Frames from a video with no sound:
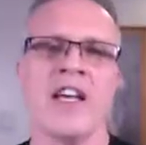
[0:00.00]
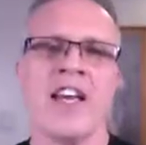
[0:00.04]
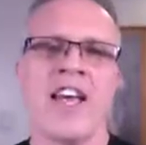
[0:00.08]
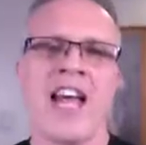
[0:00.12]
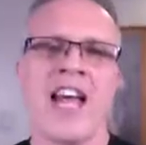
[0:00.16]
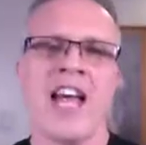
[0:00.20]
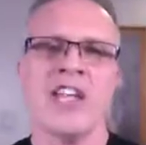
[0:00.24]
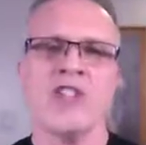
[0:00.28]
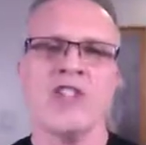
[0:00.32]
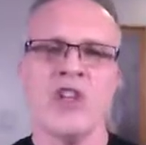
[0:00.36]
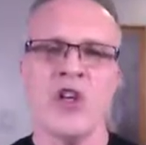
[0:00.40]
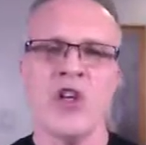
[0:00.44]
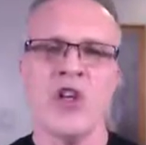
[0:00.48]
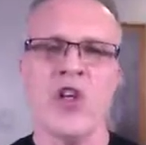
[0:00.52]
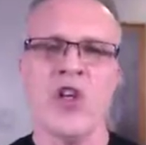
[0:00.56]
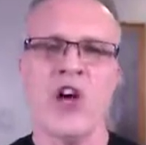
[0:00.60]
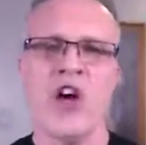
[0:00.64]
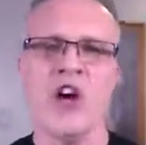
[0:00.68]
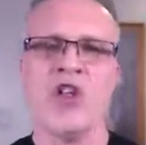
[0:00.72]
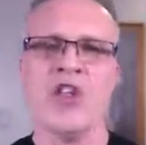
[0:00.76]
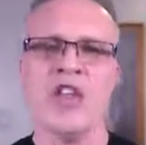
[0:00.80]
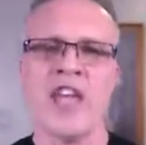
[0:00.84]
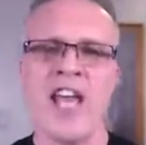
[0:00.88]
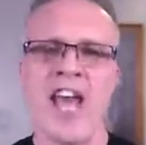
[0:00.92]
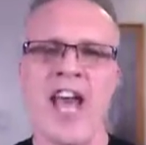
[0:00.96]
As you
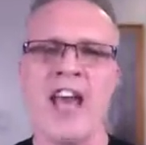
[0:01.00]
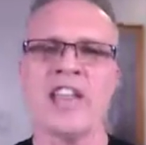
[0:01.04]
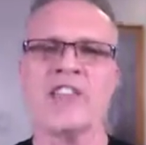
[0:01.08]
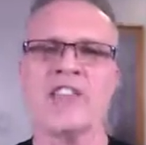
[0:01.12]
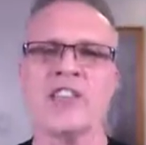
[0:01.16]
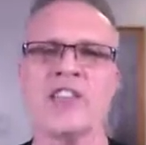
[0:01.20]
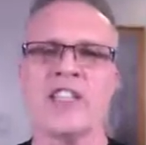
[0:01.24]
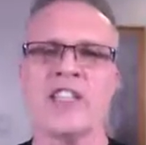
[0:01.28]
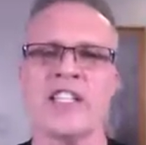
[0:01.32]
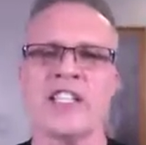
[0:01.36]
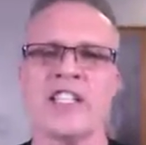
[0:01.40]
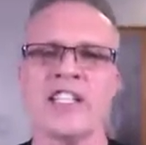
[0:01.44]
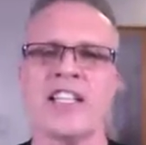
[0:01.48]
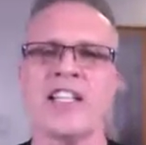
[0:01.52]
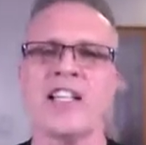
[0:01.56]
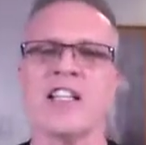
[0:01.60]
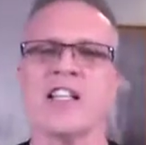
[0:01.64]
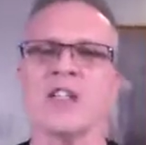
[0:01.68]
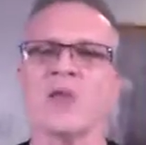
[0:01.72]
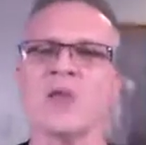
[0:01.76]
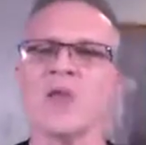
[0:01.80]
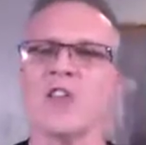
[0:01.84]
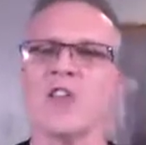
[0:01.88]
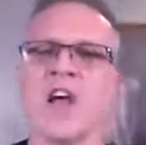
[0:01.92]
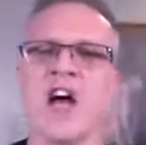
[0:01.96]
know, the answer to
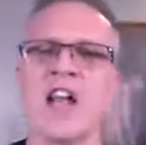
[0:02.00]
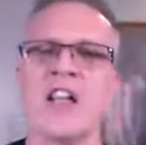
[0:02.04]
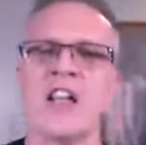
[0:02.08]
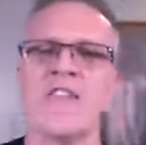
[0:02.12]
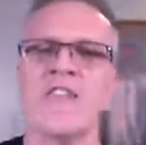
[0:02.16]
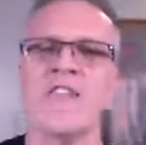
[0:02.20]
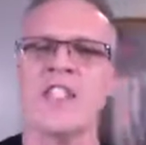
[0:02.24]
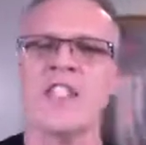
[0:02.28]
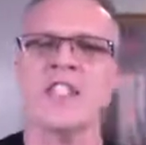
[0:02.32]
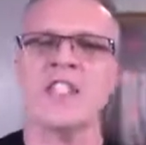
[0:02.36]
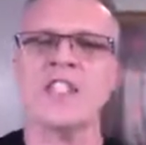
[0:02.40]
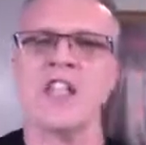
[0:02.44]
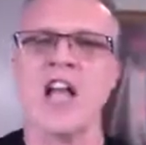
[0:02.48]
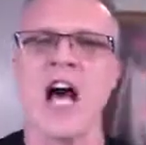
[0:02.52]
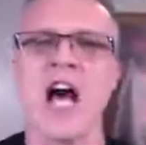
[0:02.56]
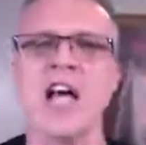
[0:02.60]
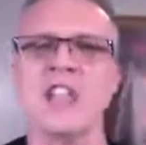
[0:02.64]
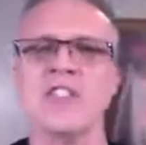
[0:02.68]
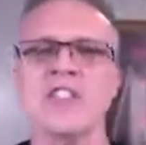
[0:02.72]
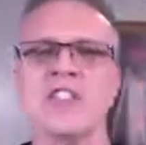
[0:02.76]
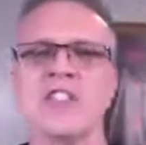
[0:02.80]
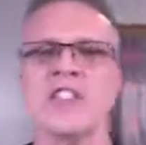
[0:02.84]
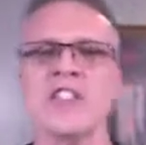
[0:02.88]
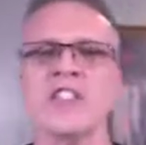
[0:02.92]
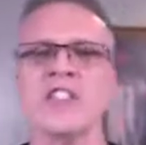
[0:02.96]
dealing with all of these
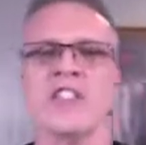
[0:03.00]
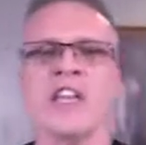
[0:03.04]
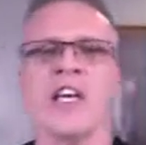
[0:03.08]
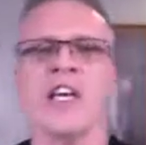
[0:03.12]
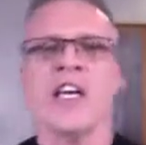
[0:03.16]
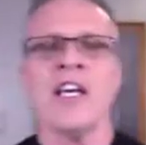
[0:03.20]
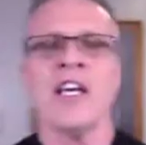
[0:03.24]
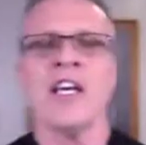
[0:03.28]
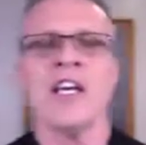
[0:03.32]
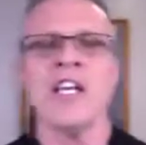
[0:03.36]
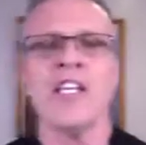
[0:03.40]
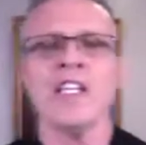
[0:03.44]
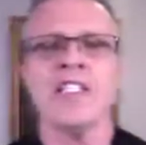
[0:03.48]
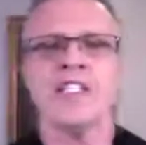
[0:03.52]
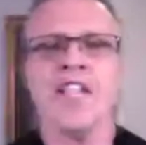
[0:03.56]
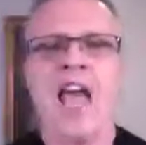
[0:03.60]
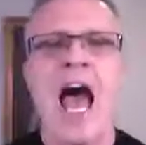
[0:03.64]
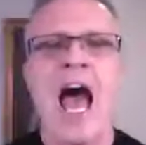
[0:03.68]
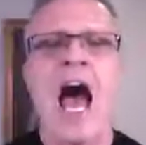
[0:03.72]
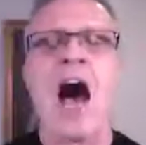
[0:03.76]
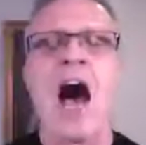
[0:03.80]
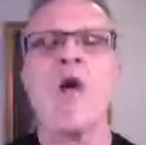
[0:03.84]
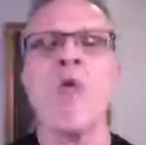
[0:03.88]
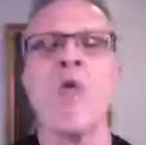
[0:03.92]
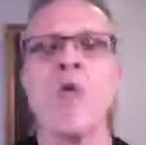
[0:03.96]
losses is
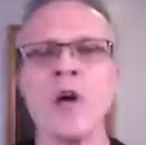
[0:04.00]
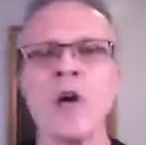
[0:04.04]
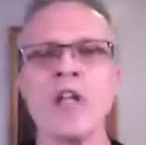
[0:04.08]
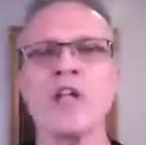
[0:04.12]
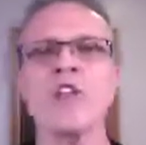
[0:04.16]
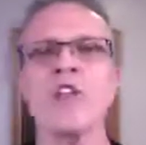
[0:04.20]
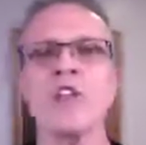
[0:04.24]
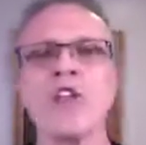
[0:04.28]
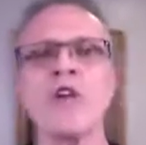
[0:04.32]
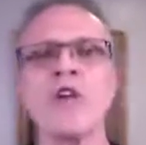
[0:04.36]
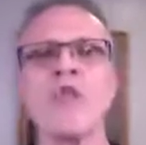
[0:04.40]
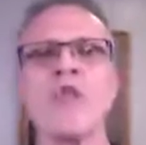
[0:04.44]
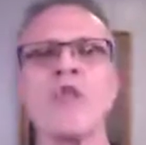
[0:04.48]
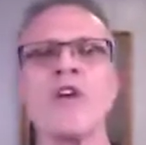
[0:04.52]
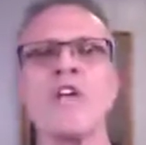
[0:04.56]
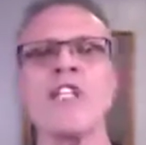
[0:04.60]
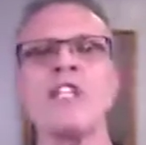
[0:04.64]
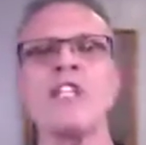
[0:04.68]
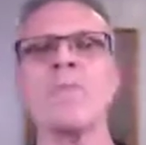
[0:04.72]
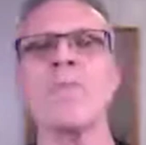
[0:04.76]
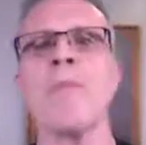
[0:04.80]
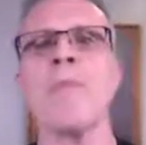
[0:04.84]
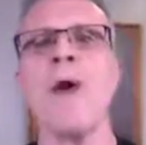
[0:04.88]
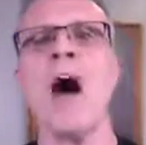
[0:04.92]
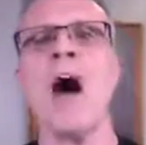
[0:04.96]
how will you
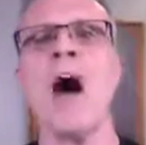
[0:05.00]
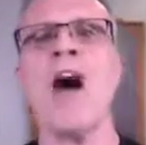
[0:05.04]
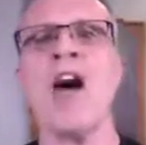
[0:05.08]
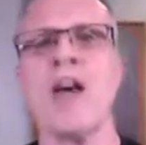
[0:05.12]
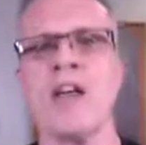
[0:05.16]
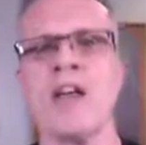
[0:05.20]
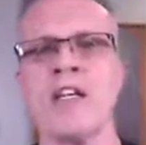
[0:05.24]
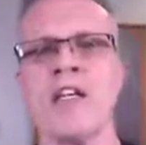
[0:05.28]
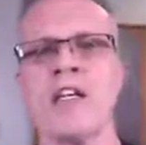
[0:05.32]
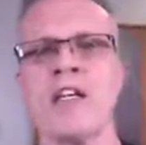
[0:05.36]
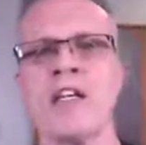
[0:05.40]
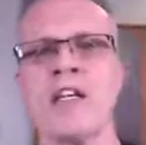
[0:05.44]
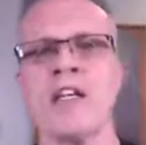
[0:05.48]
respond?